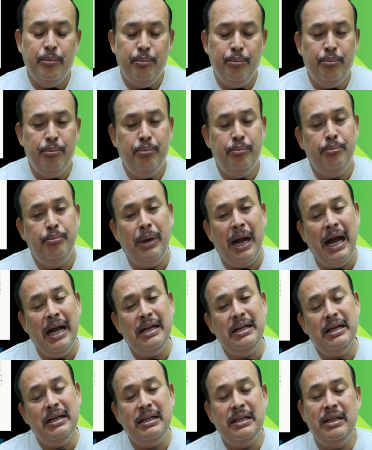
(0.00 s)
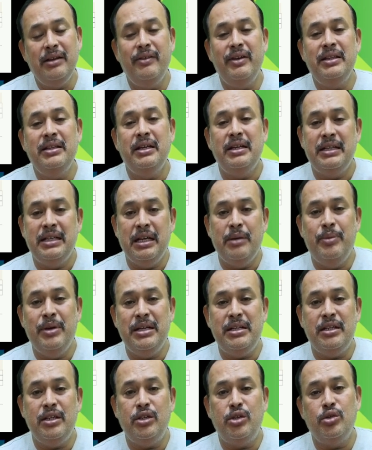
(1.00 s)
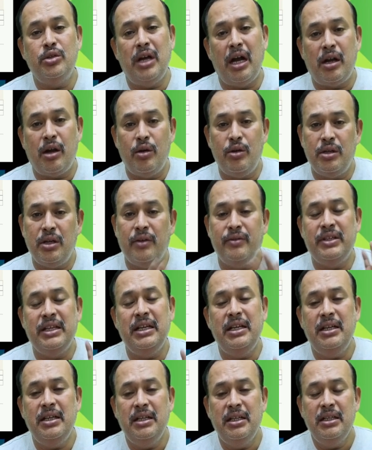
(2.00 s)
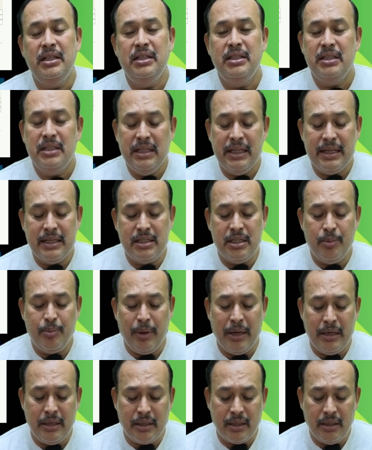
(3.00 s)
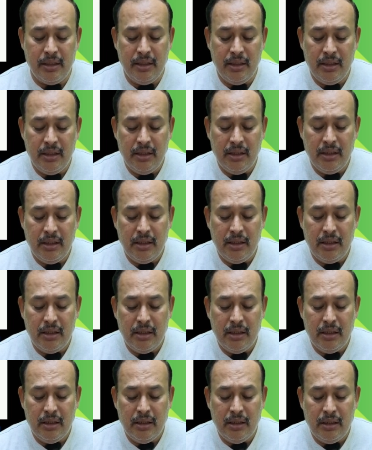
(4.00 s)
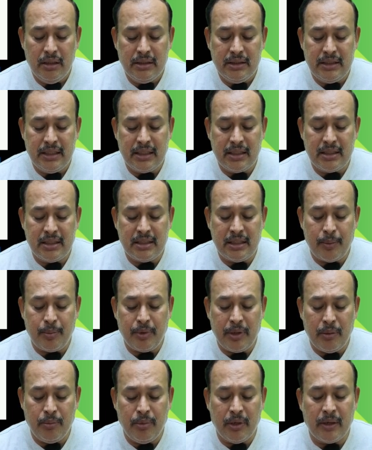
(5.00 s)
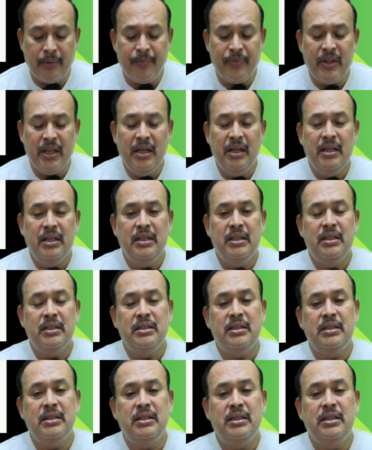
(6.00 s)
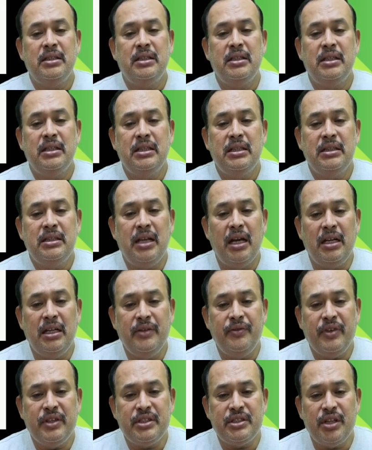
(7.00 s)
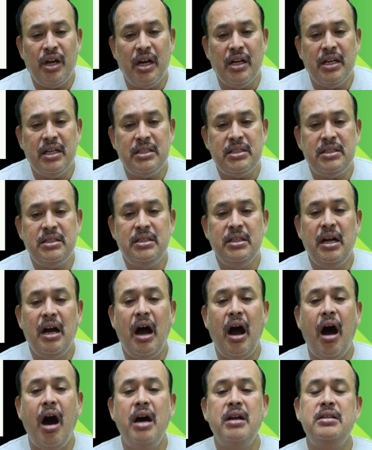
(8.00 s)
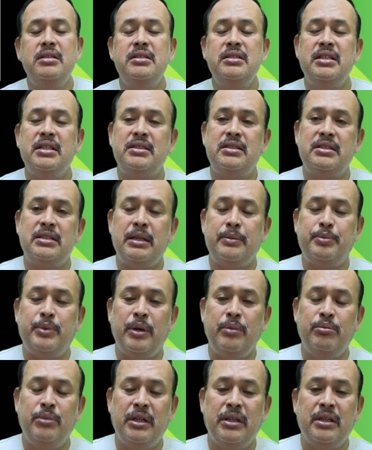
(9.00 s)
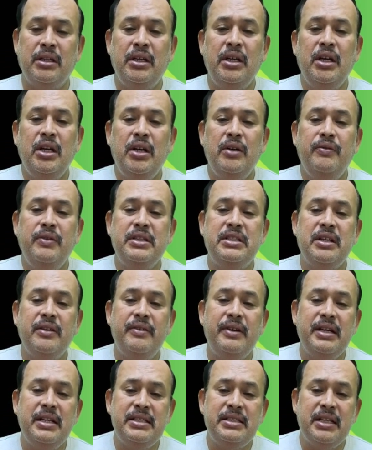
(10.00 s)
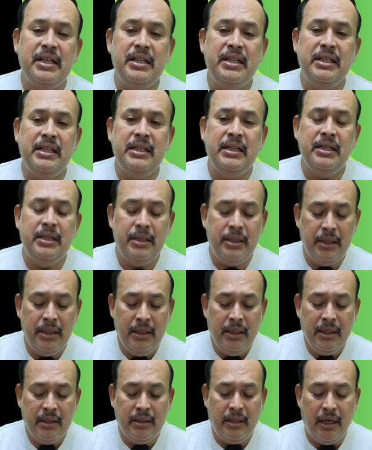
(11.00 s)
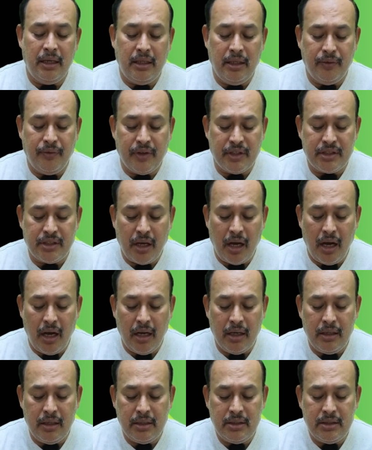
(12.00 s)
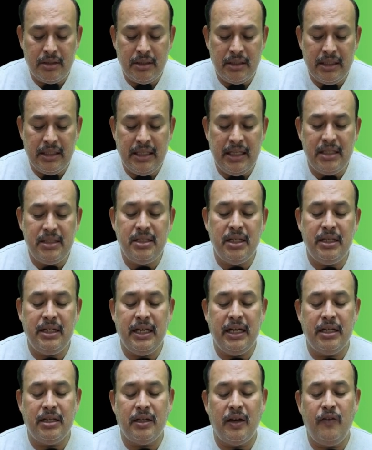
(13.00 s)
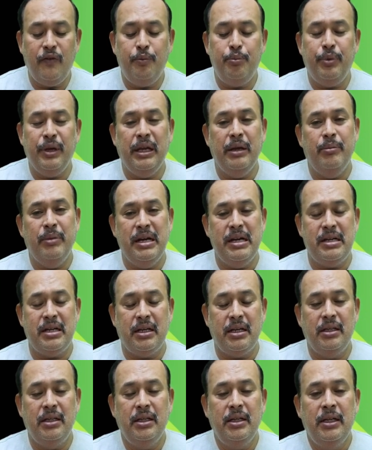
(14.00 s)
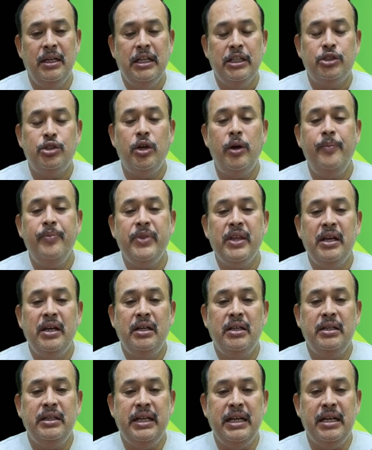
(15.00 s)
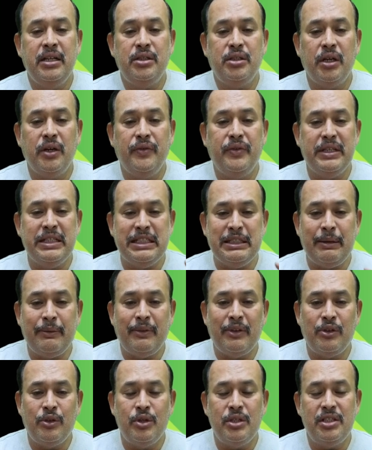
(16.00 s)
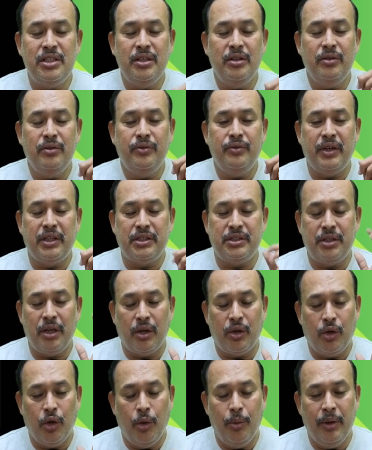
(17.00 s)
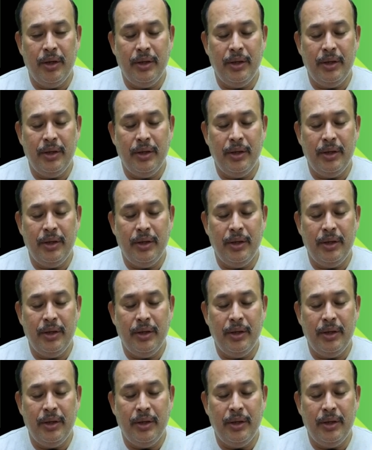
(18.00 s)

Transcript: Banker given the debit to the account of the recipient 6th September. 31st August or 6th September, whichever is earlier, 31st August is the date of payment. So, date of receipt of the goods 1st October